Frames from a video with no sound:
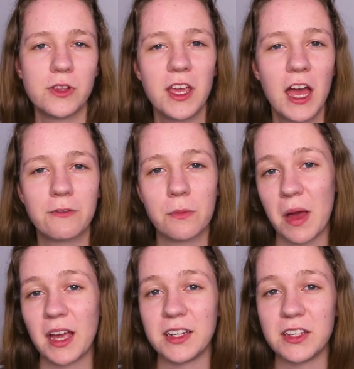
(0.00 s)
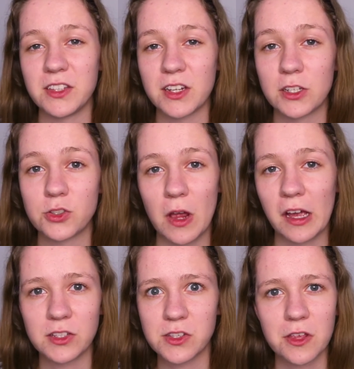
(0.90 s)
they have a magnet that
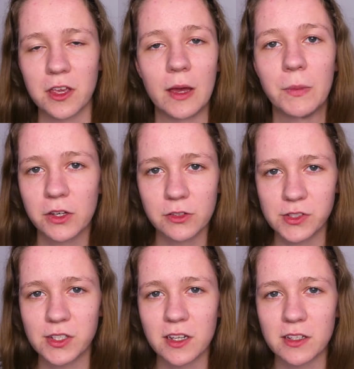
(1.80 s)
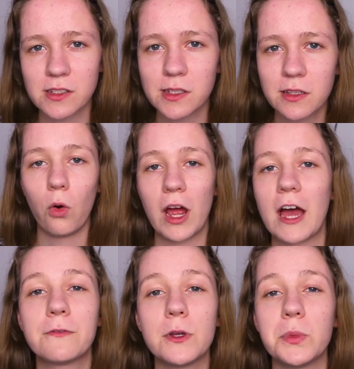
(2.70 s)
attracts the chemicals in us? Or
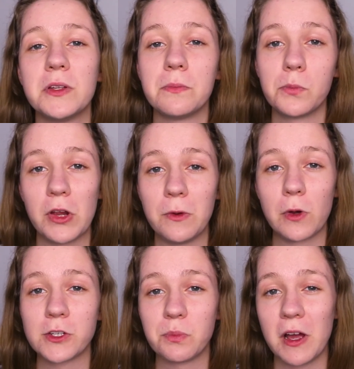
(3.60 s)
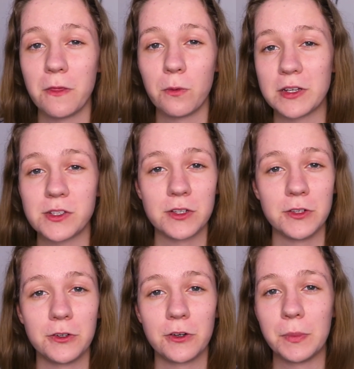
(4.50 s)
have we been brainwashed by the Western
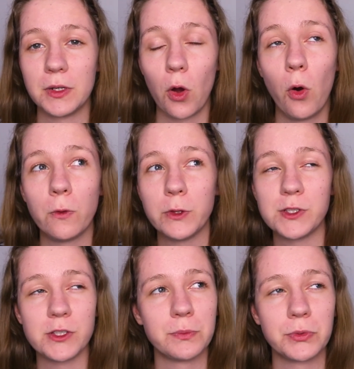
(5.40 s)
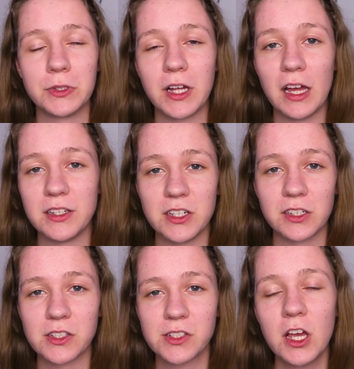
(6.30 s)
Europe and all these liberal
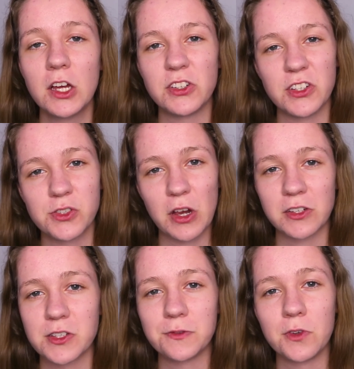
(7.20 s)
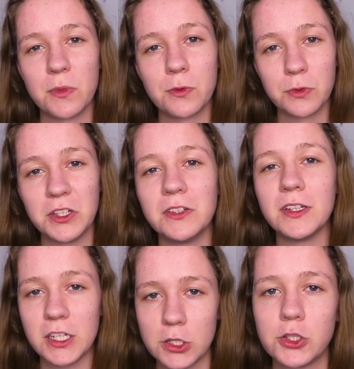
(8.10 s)
ideals to distract us from the real
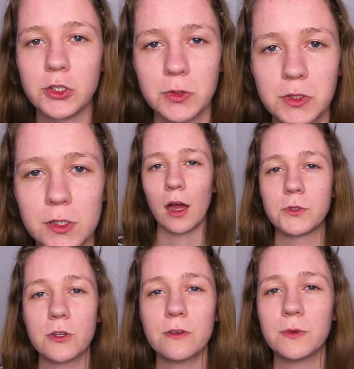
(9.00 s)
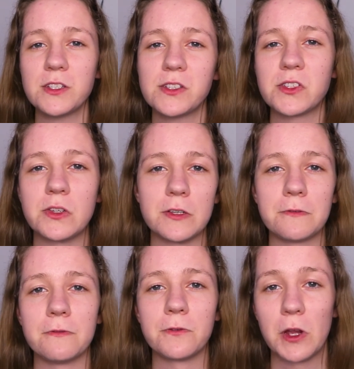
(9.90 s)
issues? I'm sure the reasons are
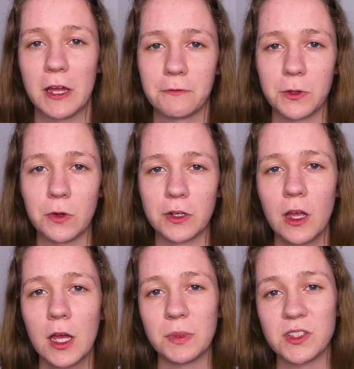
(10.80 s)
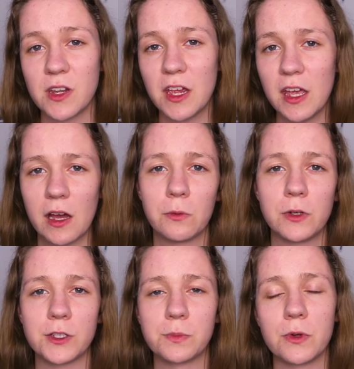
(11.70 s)
different for everyone, but today I want
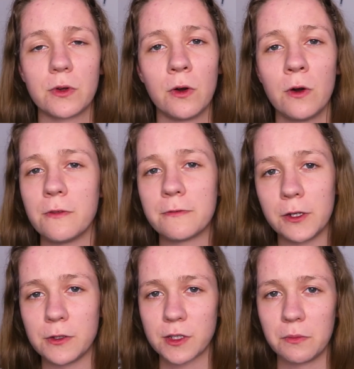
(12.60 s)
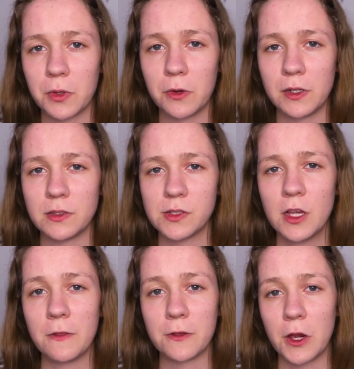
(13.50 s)
to explore all the various components
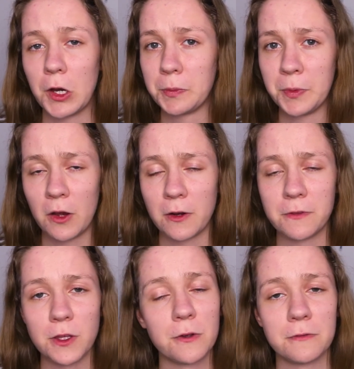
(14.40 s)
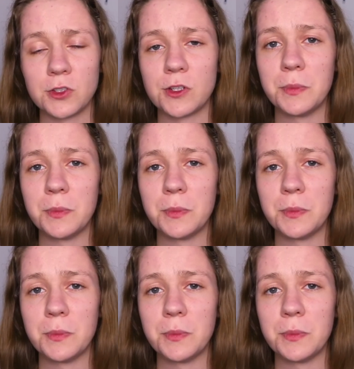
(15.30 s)
that are a part of the Eurovision